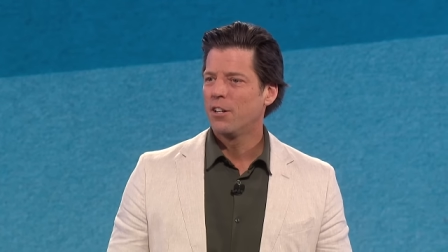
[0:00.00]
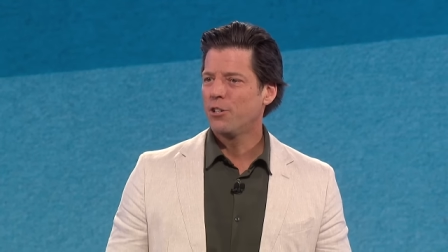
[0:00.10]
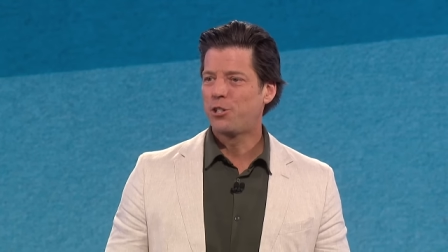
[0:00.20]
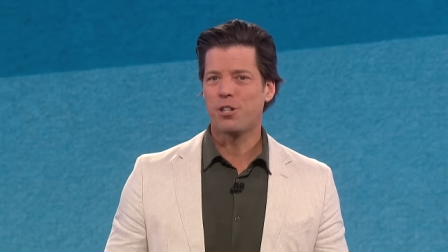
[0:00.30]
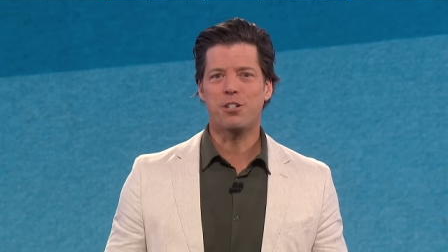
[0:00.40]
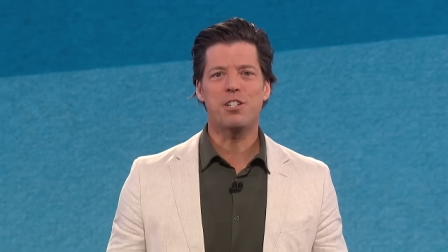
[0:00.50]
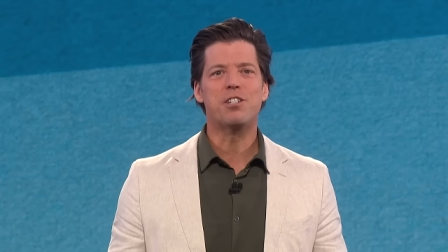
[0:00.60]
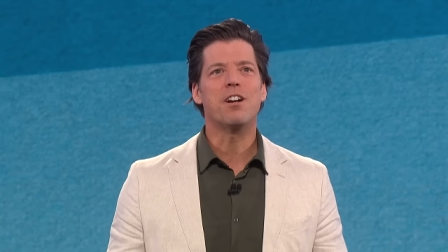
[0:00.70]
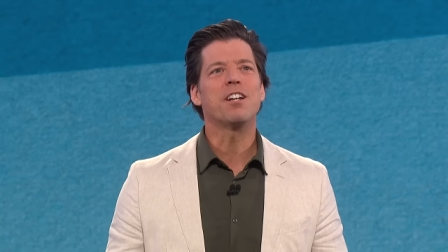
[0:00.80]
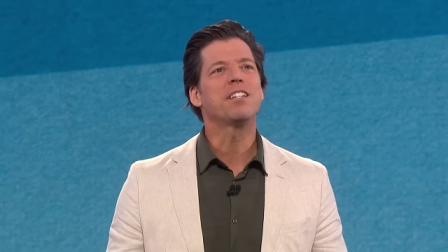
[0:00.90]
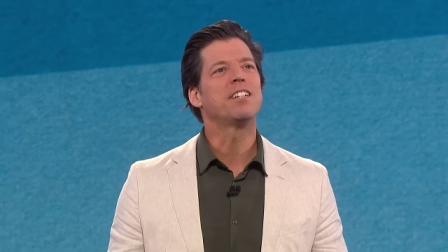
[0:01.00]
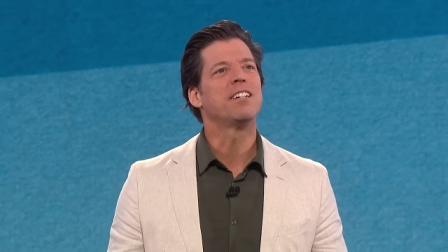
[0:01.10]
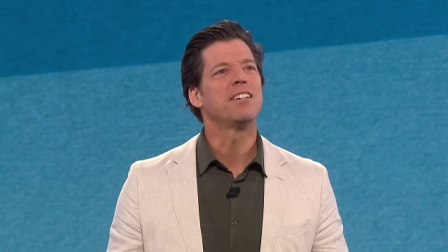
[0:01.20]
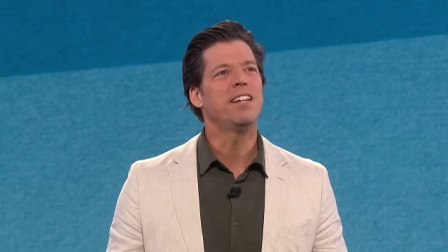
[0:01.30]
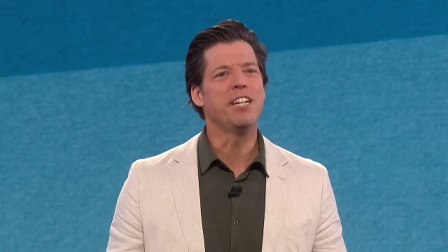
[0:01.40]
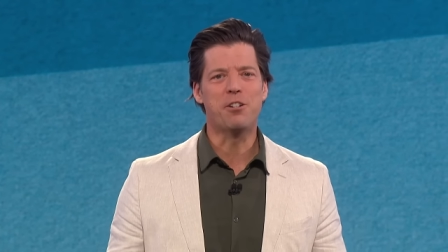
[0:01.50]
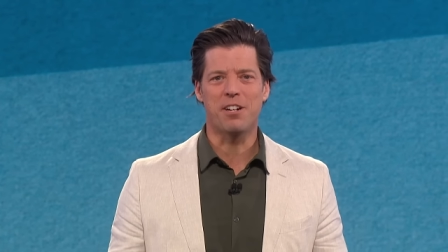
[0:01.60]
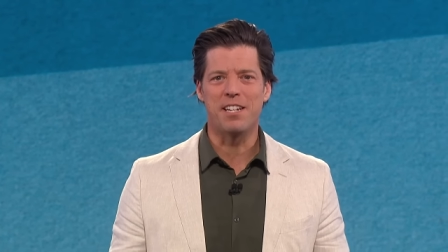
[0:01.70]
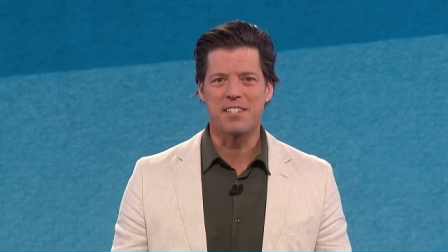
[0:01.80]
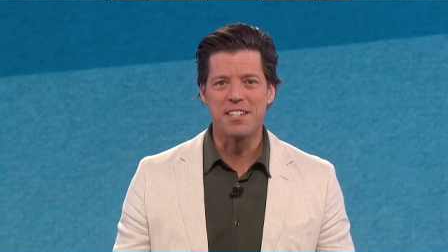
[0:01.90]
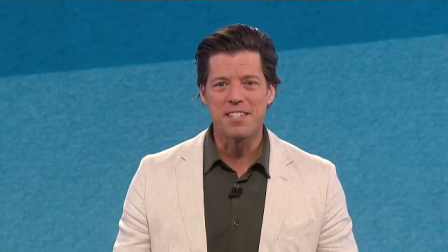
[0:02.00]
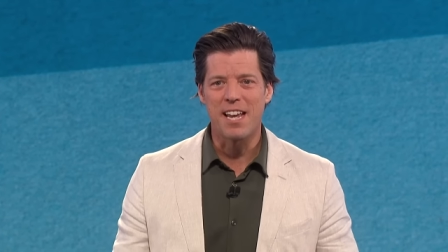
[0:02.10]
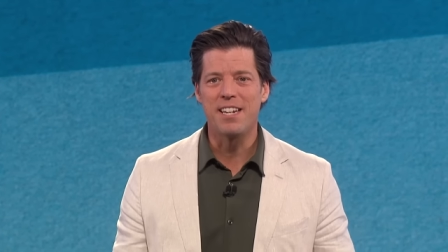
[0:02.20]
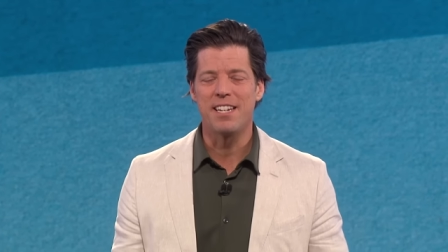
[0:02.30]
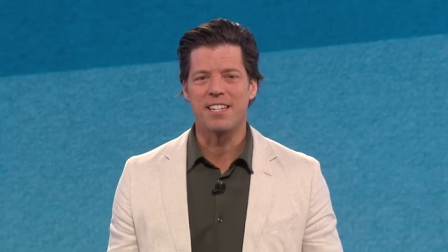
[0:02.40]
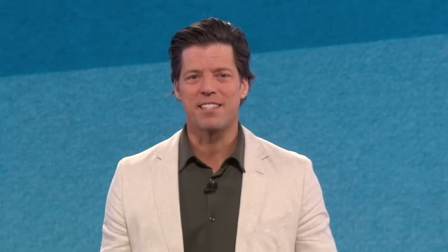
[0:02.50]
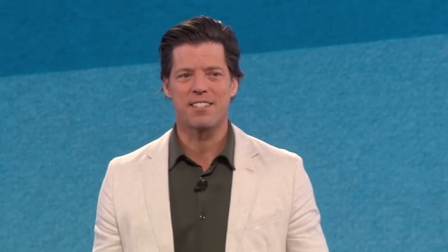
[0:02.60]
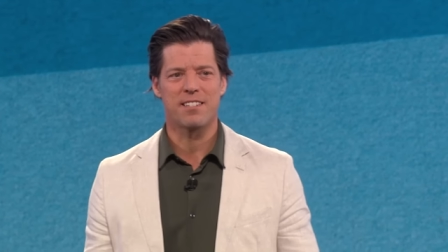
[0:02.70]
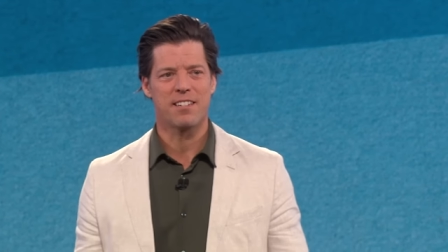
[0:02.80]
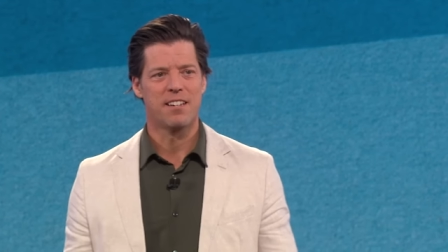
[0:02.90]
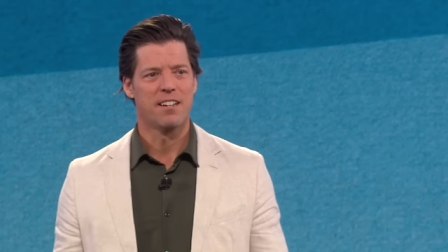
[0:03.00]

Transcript: Your church is starting to increase in attendance.